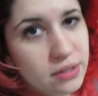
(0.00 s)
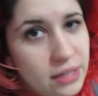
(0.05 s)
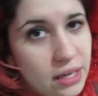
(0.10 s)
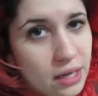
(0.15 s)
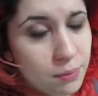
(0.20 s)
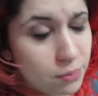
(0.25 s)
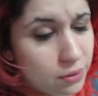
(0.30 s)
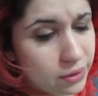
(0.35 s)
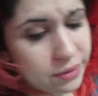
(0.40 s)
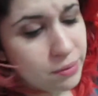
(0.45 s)

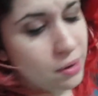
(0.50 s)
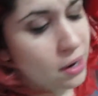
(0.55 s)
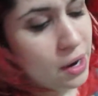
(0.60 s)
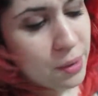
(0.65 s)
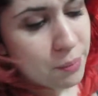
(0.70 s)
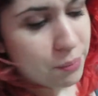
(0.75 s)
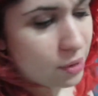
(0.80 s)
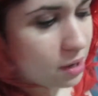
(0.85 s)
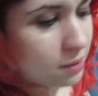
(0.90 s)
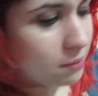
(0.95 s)
table and
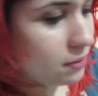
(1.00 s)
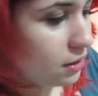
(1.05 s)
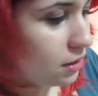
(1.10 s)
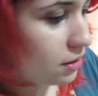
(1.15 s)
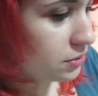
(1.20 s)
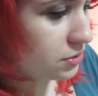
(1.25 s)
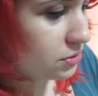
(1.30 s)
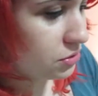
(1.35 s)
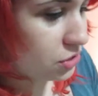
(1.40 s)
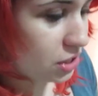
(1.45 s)
probably
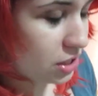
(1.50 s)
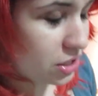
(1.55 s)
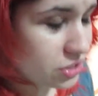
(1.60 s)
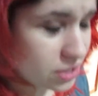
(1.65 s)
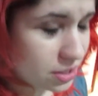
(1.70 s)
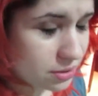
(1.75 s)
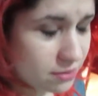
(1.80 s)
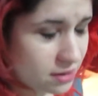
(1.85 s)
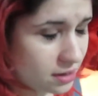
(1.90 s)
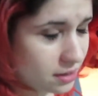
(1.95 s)
also change
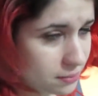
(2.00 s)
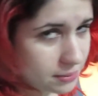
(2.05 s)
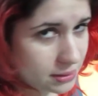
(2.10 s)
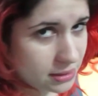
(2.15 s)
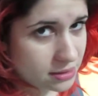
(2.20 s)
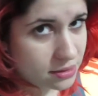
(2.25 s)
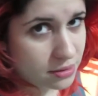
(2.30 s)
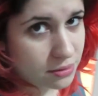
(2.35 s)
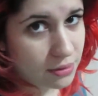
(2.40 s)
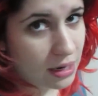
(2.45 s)
the rug
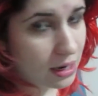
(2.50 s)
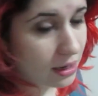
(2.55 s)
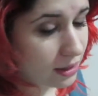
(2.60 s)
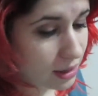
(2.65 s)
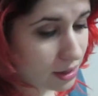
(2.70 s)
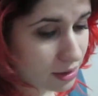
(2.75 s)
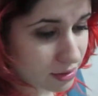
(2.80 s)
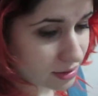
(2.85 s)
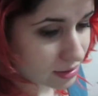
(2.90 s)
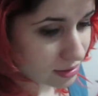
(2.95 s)
because the rug
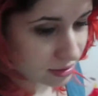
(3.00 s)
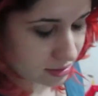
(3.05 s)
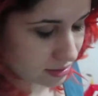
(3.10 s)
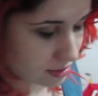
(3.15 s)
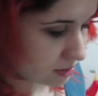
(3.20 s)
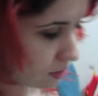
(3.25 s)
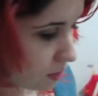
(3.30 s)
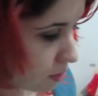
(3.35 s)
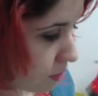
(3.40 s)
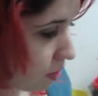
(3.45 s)
now is
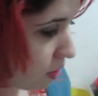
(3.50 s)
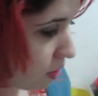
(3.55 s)
so